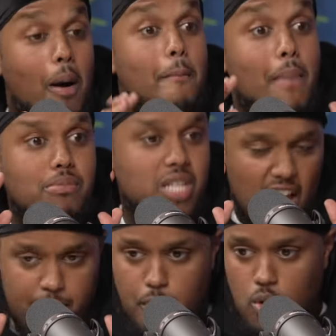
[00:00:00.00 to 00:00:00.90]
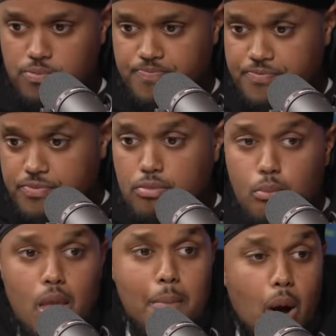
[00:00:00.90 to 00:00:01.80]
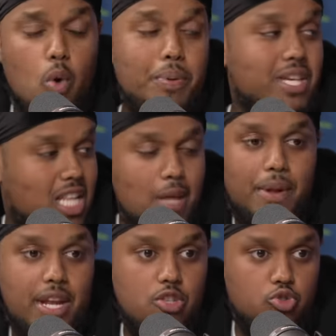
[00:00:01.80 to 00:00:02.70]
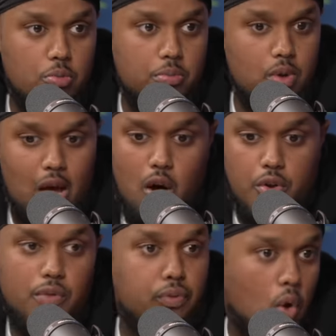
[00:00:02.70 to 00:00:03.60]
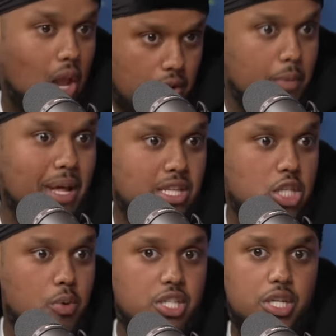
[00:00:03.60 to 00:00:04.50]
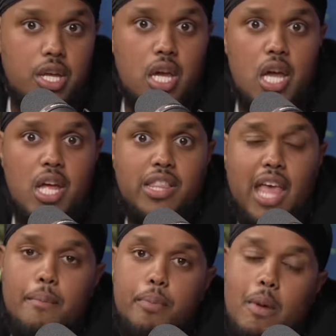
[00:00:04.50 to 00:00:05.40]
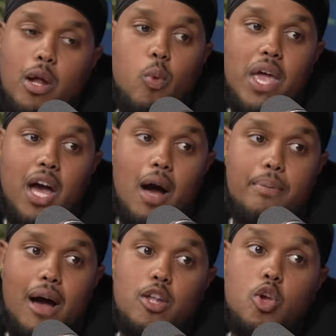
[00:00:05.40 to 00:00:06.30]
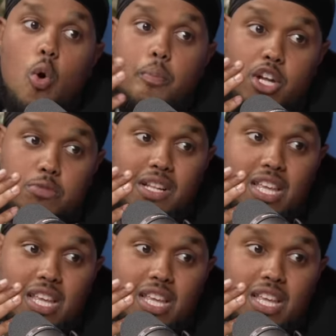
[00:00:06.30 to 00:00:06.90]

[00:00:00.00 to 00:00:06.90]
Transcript: on my mum's life, bro, man would be sleeping in his room uh, on the floor, like in a bed situation. Then, boom, I'd wake up, I'd go brush